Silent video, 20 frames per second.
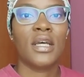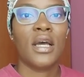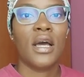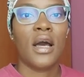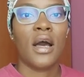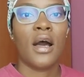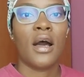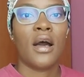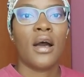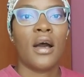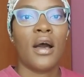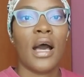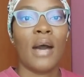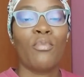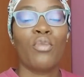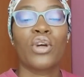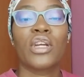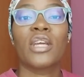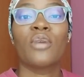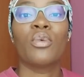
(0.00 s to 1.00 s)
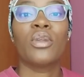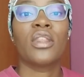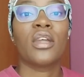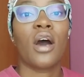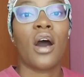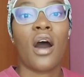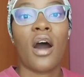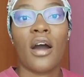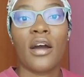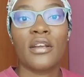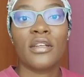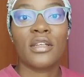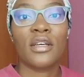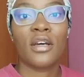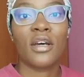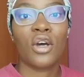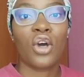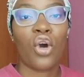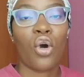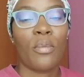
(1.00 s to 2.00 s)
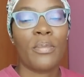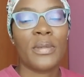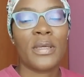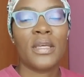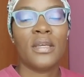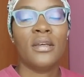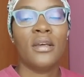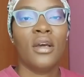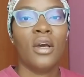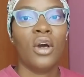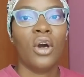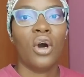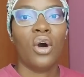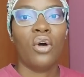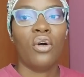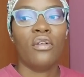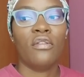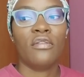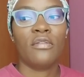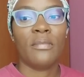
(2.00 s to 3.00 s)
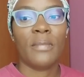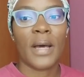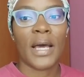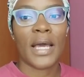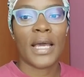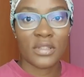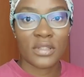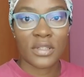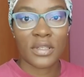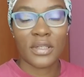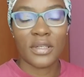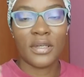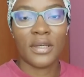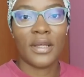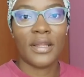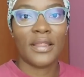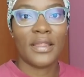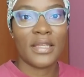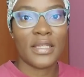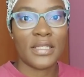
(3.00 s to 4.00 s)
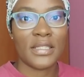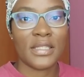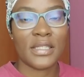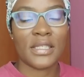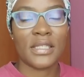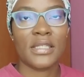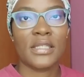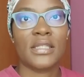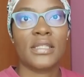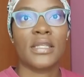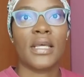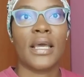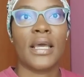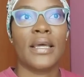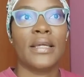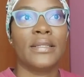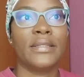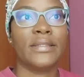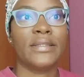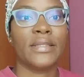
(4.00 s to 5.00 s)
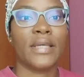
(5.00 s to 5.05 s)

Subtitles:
I'm working with a hard copy of my thesis, and